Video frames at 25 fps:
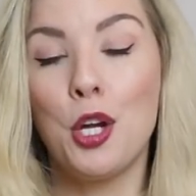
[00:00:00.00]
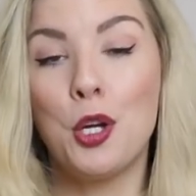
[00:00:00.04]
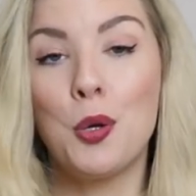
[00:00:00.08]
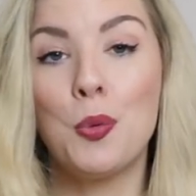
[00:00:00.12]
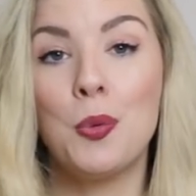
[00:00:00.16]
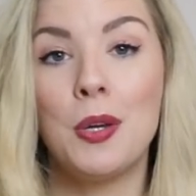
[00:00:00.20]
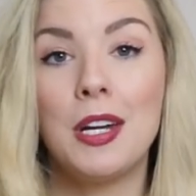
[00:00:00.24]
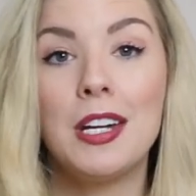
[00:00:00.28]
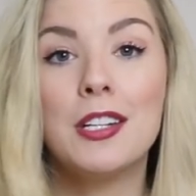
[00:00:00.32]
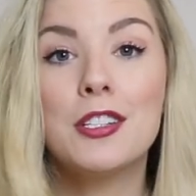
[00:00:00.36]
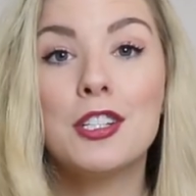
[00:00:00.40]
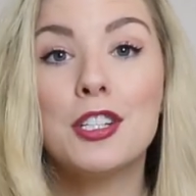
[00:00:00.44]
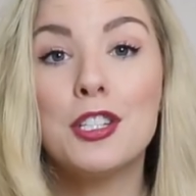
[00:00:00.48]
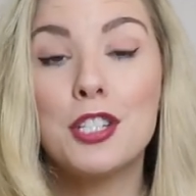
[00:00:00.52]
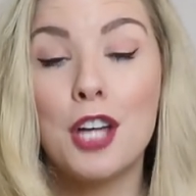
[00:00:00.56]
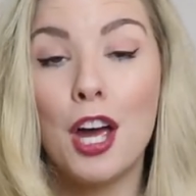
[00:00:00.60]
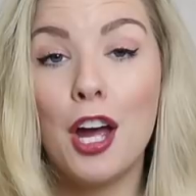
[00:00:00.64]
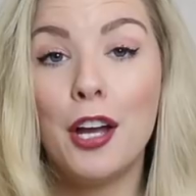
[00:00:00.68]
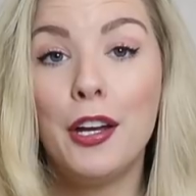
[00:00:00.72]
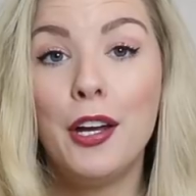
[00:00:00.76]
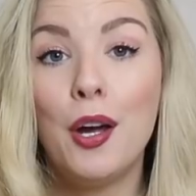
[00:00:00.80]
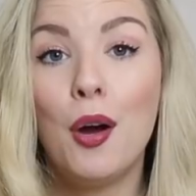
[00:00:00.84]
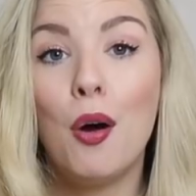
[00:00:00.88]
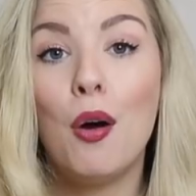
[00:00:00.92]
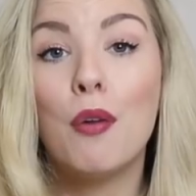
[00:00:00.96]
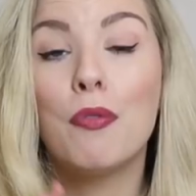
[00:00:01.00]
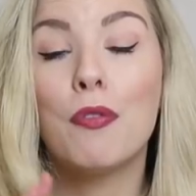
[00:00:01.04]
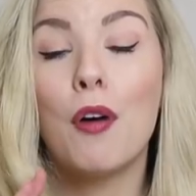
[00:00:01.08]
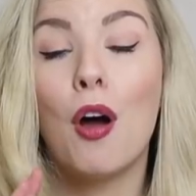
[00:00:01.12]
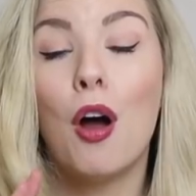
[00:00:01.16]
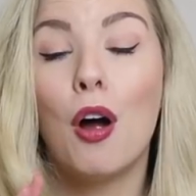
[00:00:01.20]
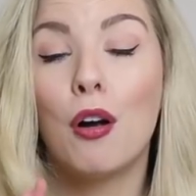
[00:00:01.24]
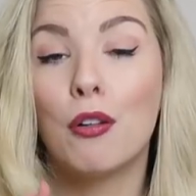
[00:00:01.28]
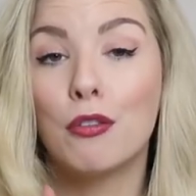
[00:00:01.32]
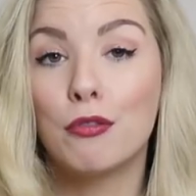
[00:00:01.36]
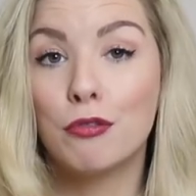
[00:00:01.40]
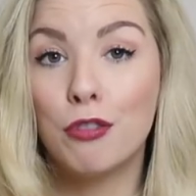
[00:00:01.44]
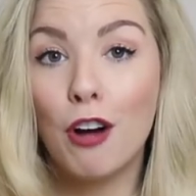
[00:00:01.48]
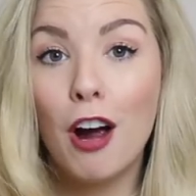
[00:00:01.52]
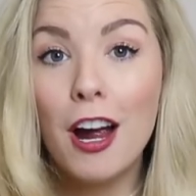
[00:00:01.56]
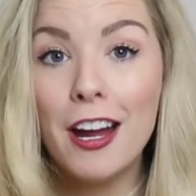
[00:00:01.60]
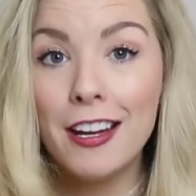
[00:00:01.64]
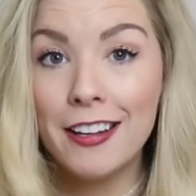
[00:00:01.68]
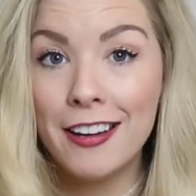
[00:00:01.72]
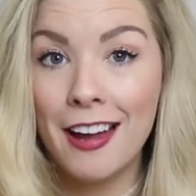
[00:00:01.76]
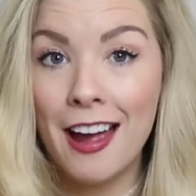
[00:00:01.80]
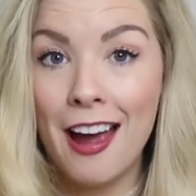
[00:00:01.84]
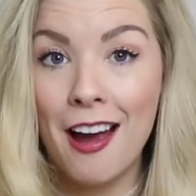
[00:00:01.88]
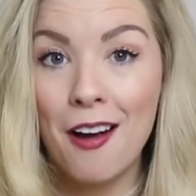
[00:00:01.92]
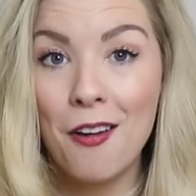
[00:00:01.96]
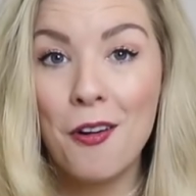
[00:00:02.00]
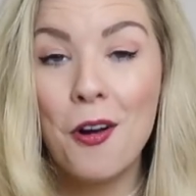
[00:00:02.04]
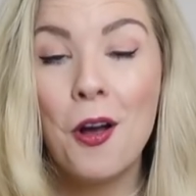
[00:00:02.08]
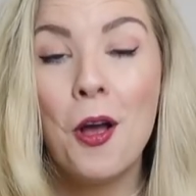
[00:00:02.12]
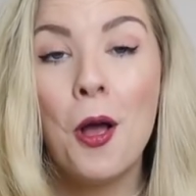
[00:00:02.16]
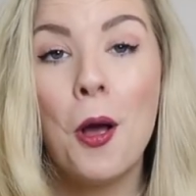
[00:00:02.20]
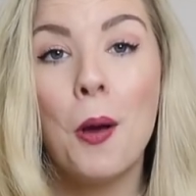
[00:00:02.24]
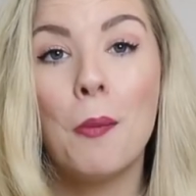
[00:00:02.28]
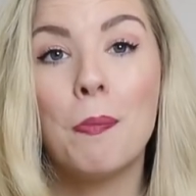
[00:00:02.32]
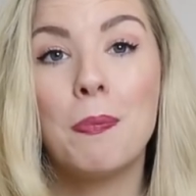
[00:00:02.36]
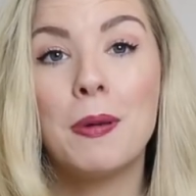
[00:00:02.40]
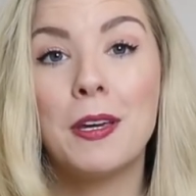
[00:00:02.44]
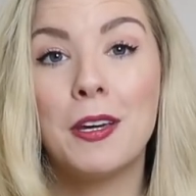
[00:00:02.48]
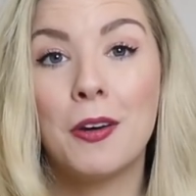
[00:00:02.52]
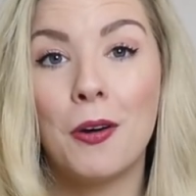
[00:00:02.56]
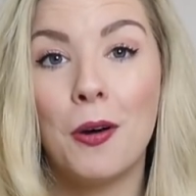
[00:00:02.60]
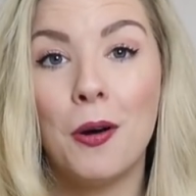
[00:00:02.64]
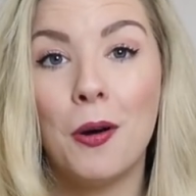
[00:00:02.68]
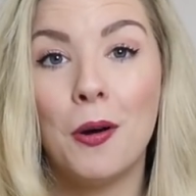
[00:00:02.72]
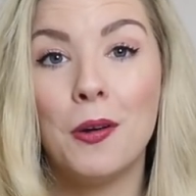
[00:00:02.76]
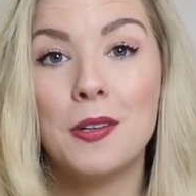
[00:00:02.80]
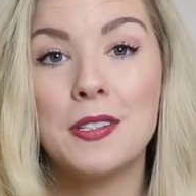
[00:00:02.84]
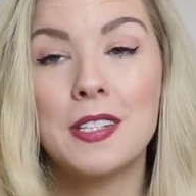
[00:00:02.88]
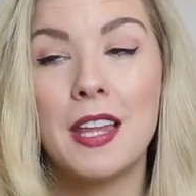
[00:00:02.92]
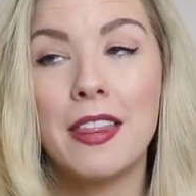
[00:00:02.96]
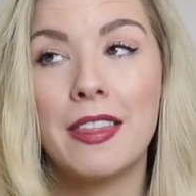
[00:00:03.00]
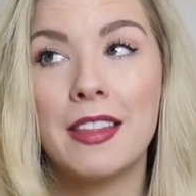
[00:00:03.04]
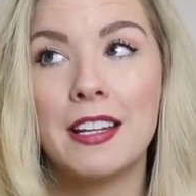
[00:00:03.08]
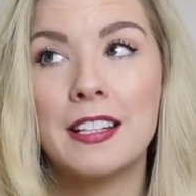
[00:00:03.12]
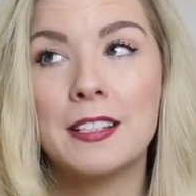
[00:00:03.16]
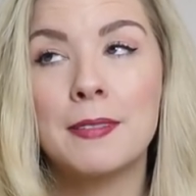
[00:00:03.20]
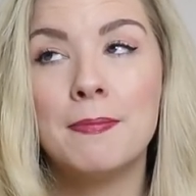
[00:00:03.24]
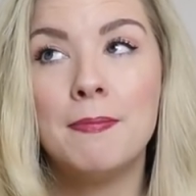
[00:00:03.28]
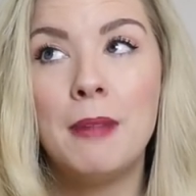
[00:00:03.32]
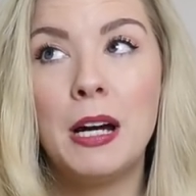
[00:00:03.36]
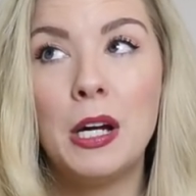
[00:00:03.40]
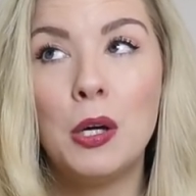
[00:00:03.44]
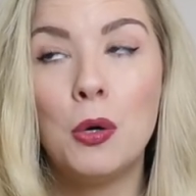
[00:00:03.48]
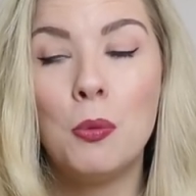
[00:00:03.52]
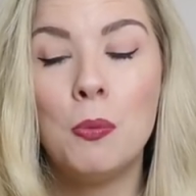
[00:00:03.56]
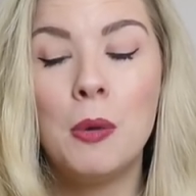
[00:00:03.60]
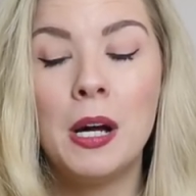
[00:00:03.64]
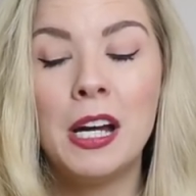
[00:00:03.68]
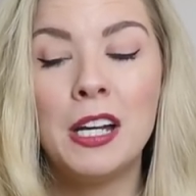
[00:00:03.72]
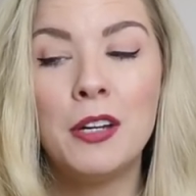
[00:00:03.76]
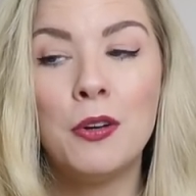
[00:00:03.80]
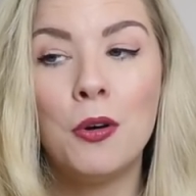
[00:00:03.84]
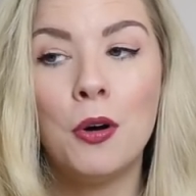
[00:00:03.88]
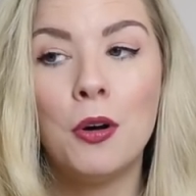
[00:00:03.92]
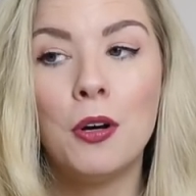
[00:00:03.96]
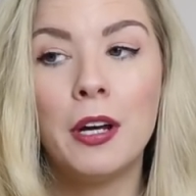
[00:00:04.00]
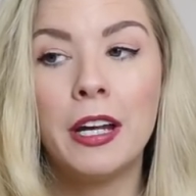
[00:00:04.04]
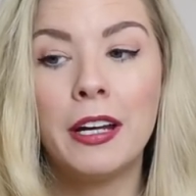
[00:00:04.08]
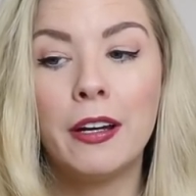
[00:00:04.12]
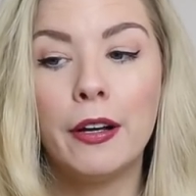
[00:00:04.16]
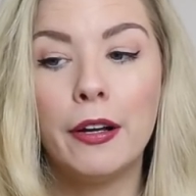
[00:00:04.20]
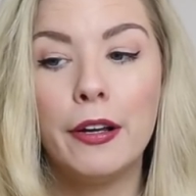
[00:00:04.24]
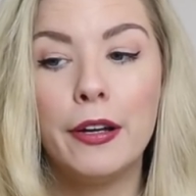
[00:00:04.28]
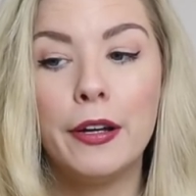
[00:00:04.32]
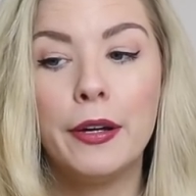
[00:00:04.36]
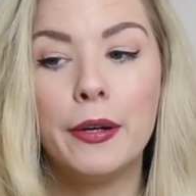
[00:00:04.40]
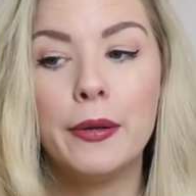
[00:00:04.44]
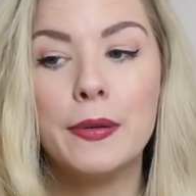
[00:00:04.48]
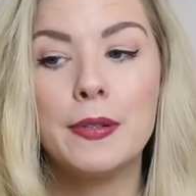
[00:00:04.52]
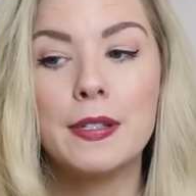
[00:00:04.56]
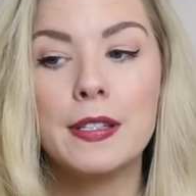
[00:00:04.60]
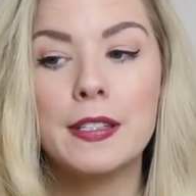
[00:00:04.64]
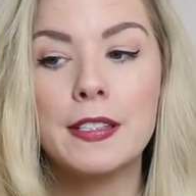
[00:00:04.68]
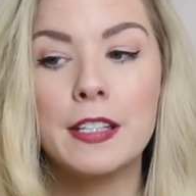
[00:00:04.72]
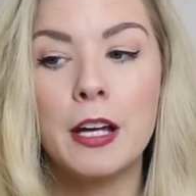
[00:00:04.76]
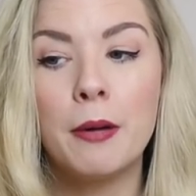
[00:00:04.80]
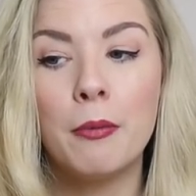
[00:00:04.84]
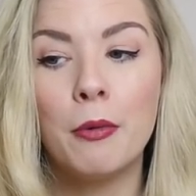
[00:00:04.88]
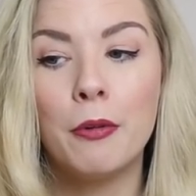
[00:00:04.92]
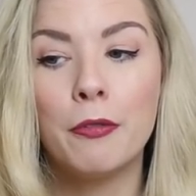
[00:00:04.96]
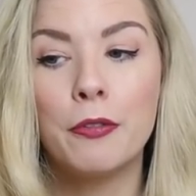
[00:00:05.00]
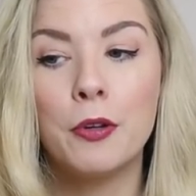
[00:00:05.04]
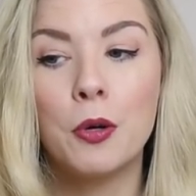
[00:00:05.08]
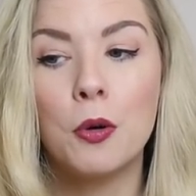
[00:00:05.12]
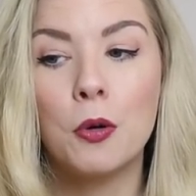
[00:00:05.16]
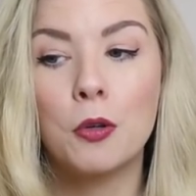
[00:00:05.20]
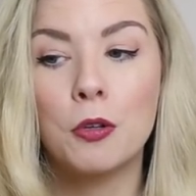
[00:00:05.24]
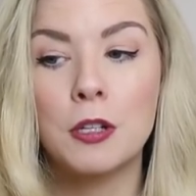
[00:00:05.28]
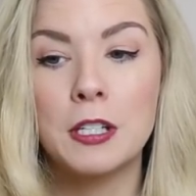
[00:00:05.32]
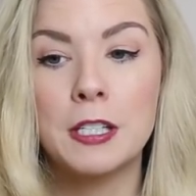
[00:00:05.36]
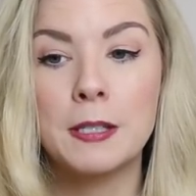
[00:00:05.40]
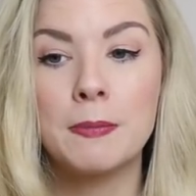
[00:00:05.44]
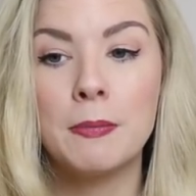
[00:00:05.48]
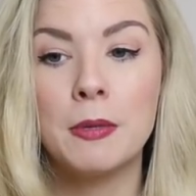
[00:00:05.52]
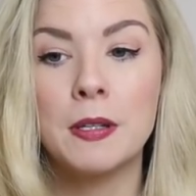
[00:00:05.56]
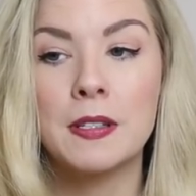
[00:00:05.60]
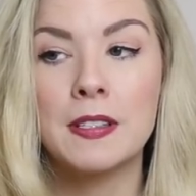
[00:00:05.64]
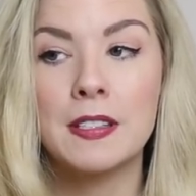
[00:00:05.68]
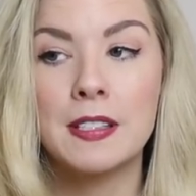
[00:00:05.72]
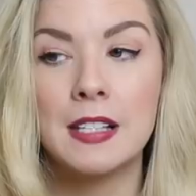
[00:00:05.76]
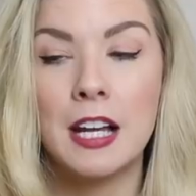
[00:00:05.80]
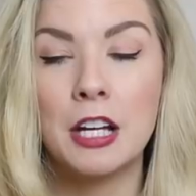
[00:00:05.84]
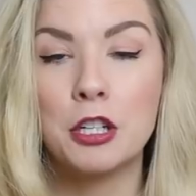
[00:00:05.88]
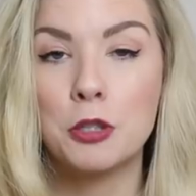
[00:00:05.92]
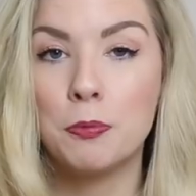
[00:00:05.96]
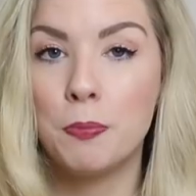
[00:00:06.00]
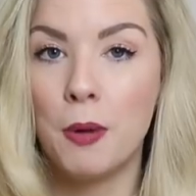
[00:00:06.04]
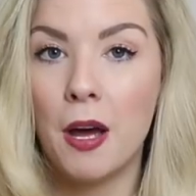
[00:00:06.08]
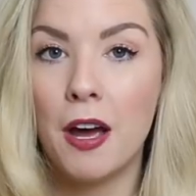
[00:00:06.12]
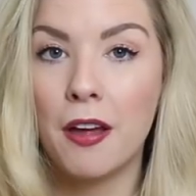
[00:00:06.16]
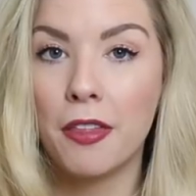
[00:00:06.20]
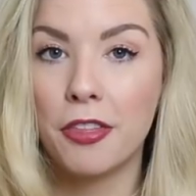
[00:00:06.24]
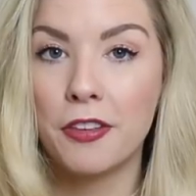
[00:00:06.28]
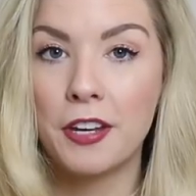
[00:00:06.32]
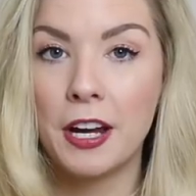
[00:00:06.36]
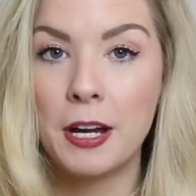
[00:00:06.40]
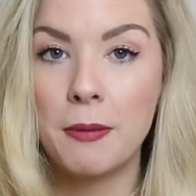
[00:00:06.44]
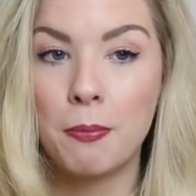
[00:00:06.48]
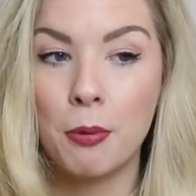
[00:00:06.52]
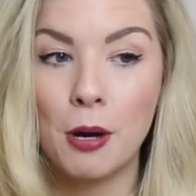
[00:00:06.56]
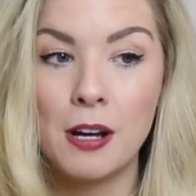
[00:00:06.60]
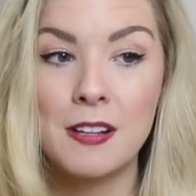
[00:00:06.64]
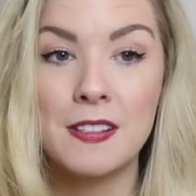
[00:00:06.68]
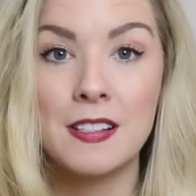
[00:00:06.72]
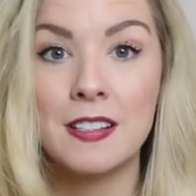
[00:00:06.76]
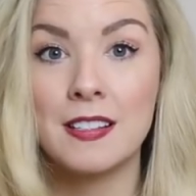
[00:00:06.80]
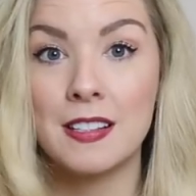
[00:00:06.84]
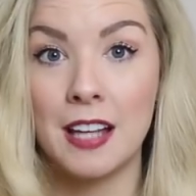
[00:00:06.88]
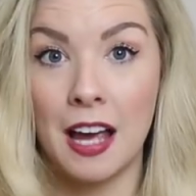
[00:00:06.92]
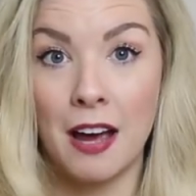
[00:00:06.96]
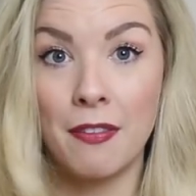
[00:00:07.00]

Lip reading: you need to turn it off right now, because this may or may not include some of your Christmas slash birthday presents.